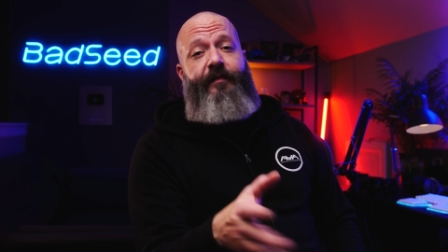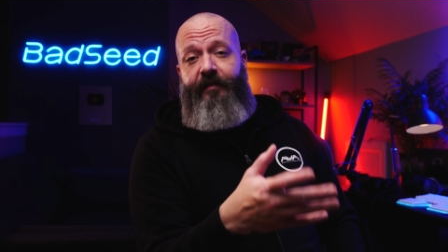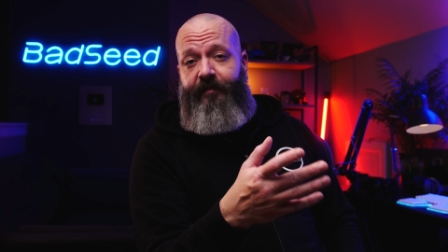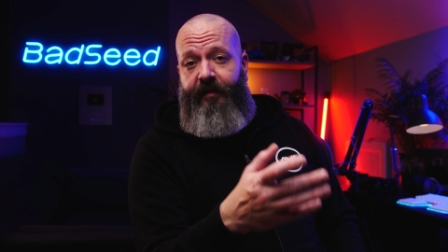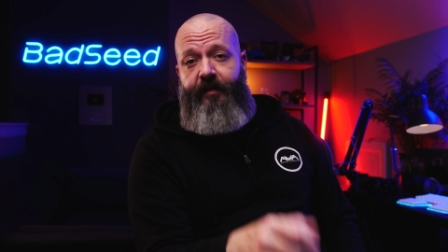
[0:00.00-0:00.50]
they
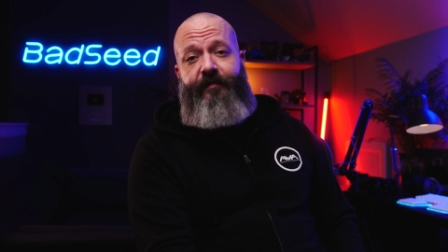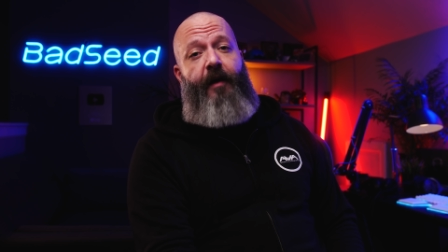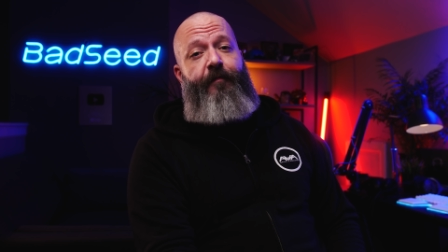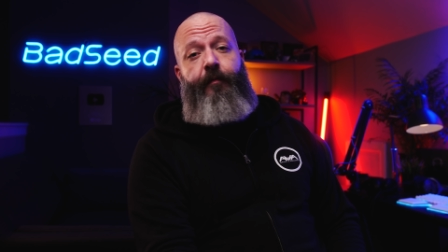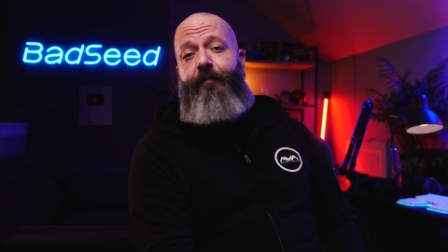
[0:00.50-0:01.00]
did send these
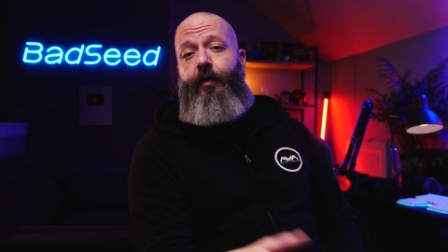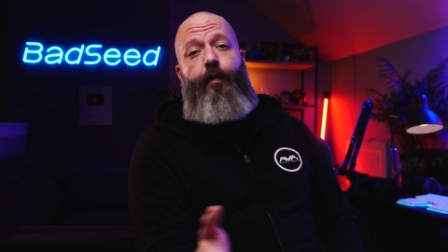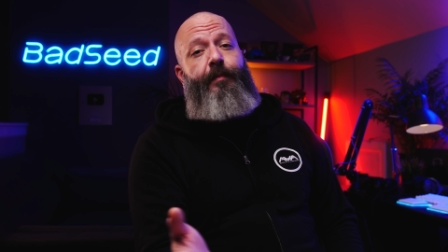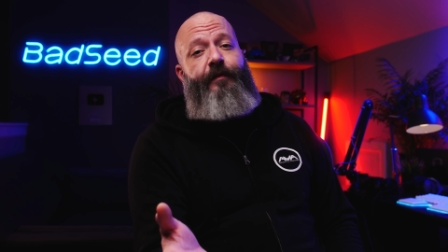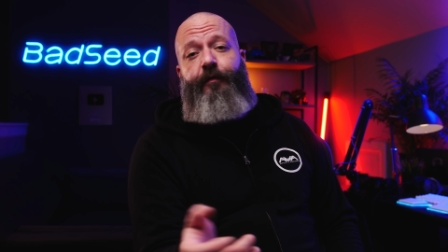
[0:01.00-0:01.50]
out for
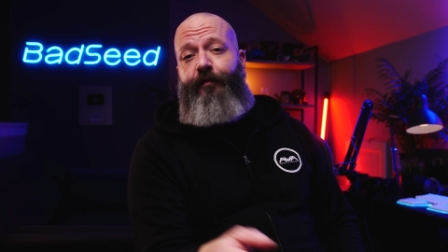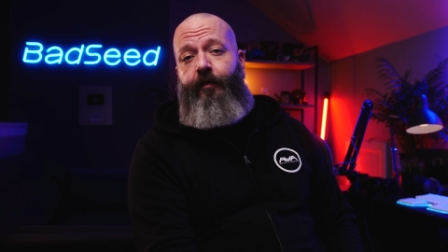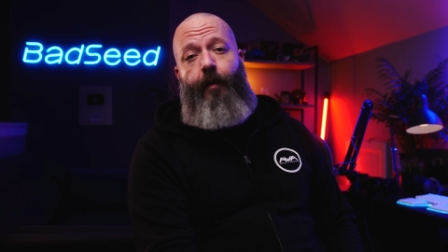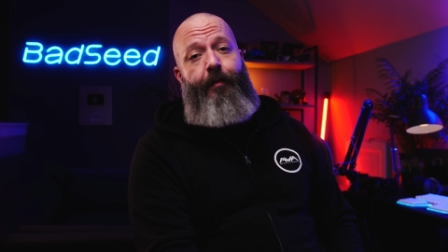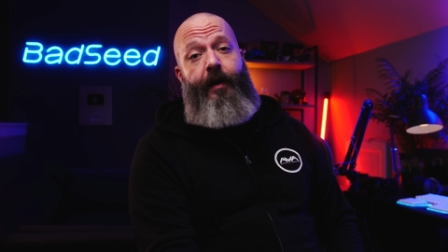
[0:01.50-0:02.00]
review, but as you
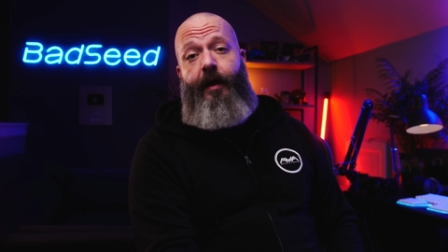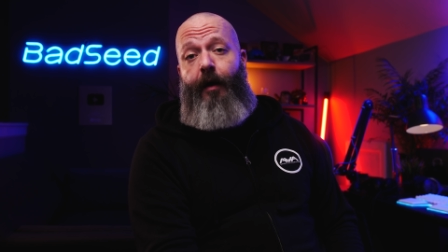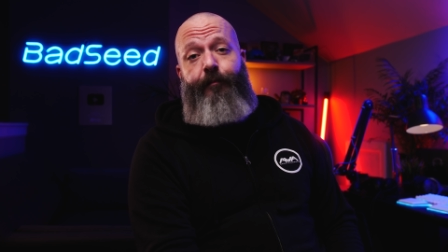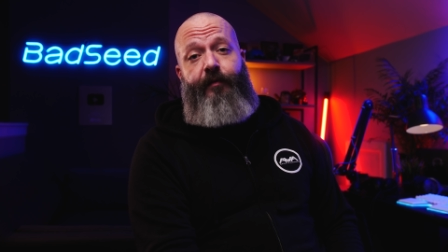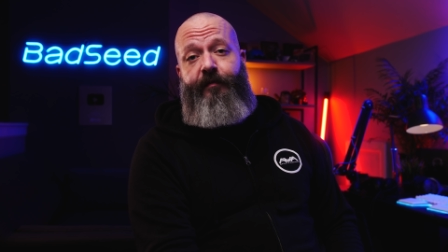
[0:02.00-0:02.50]
should know by
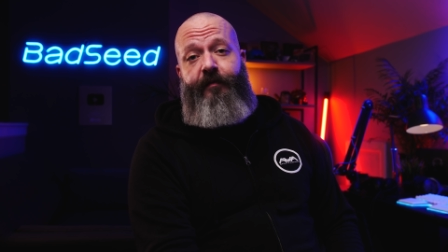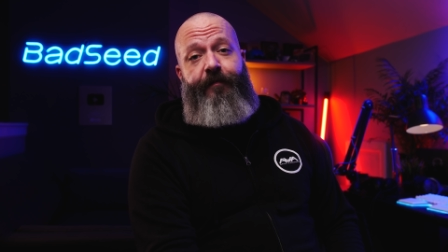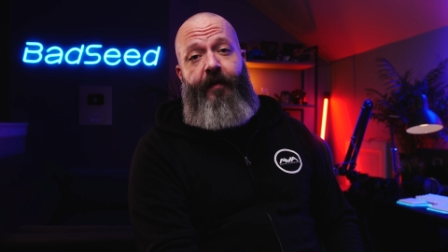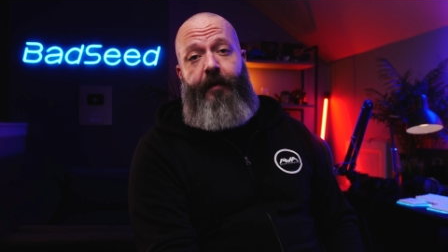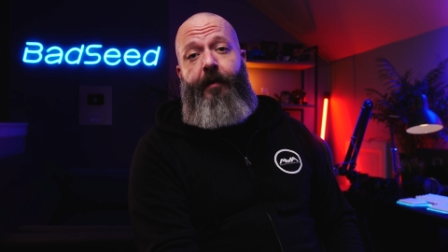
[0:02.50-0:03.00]
now, doesn't
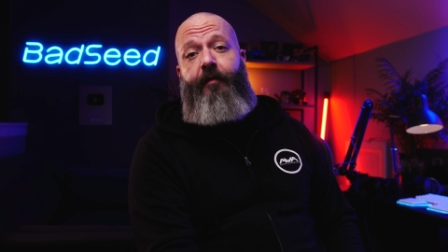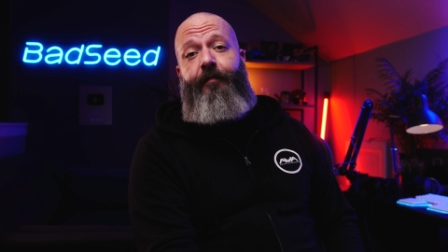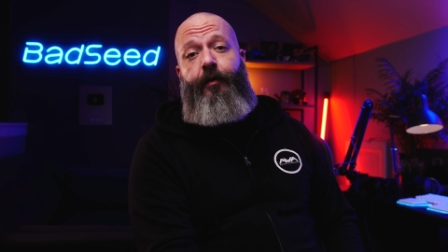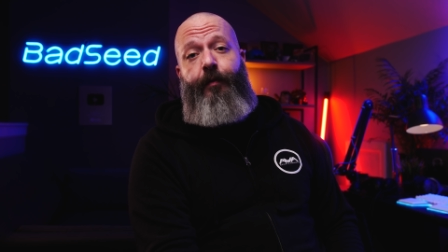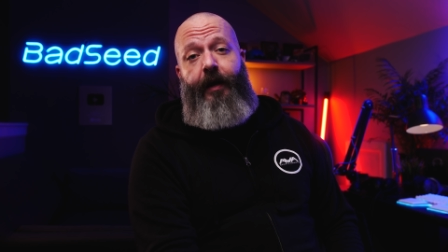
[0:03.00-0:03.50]
affect my
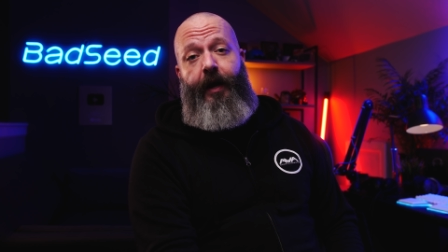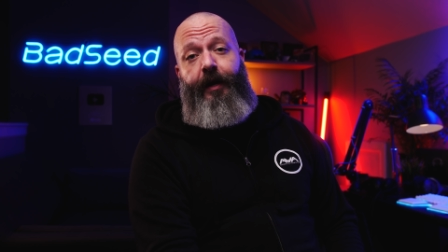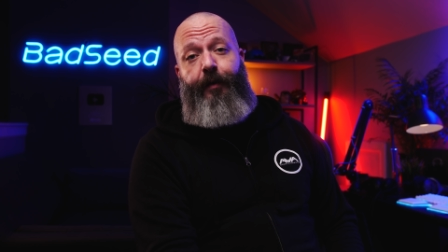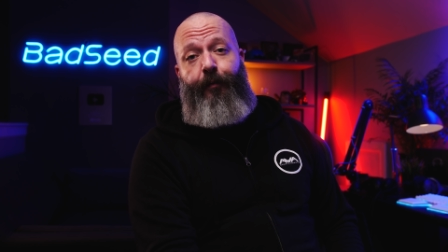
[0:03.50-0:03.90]
review in any